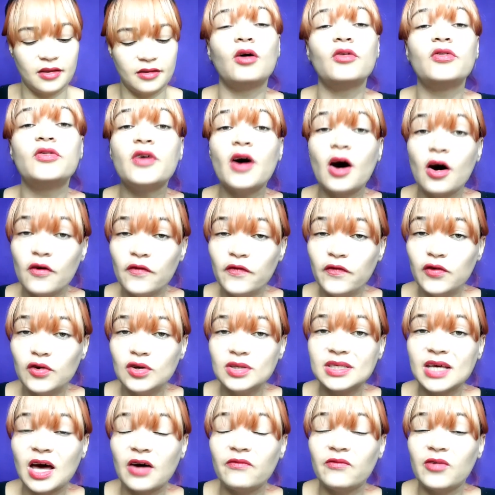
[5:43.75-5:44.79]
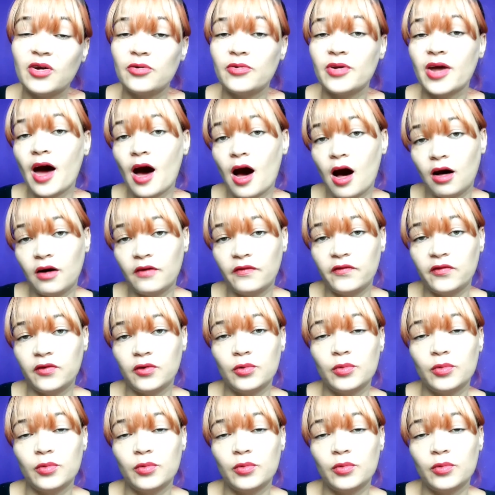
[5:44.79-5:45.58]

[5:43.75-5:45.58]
Although fruits are very healthy,